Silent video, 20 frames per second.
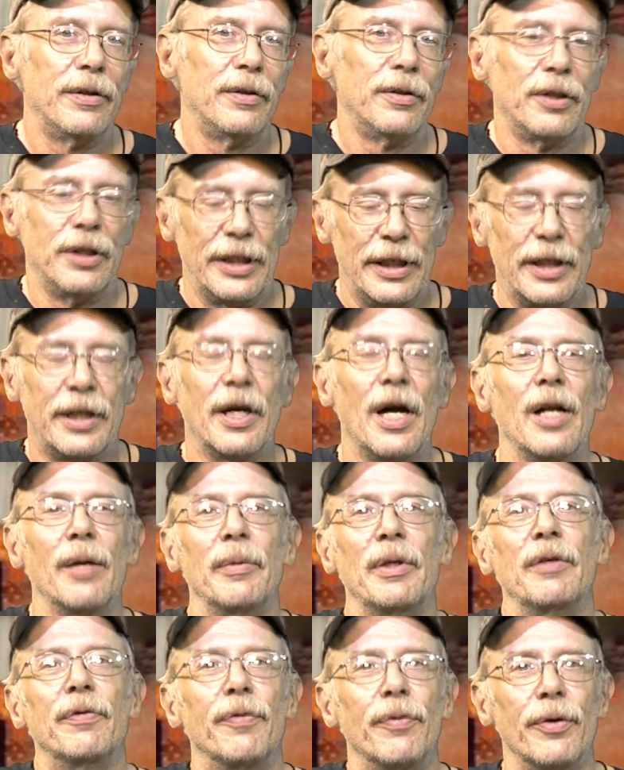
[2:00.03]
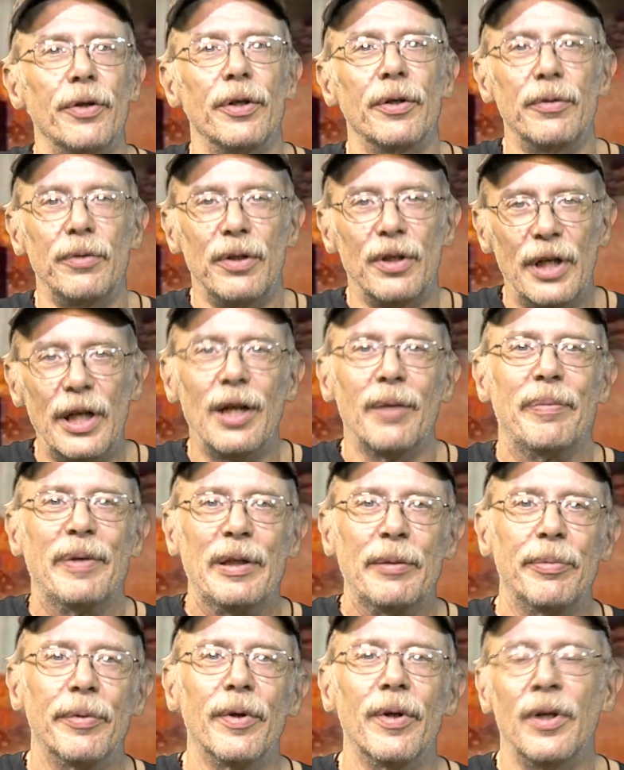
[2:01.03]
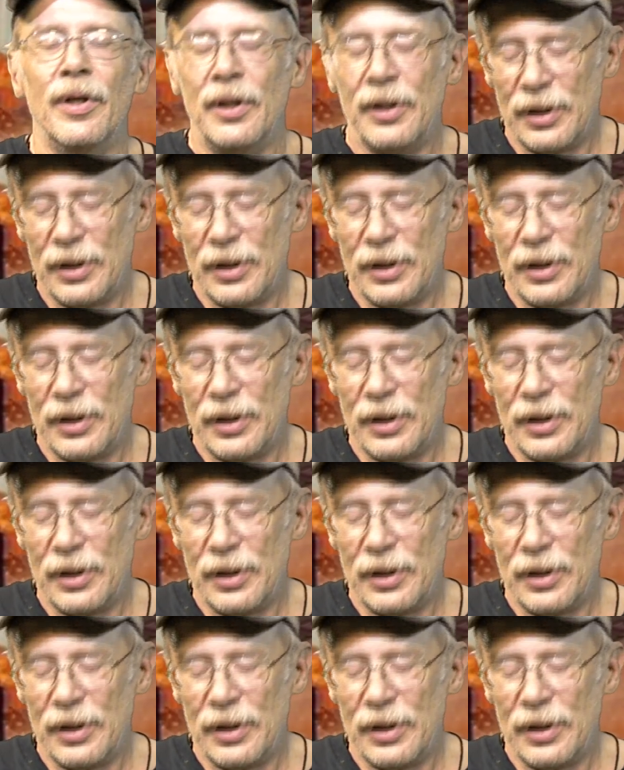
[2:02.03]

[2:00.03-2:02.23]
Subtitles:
the economy for the little people.